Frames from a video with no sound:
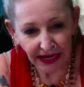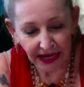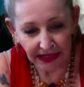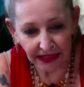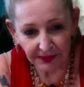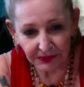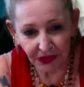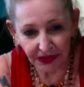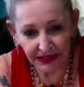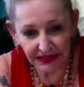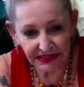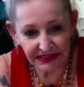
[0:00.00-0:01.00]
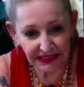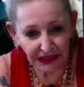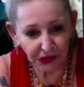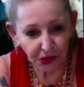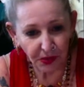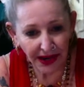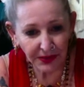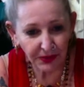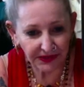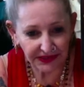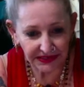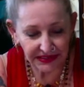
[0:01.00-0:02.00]
and I'm going to steal away
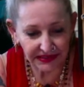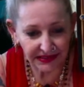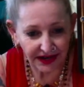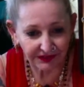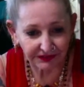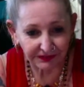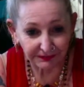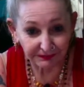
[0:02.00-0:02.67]
with this stuff.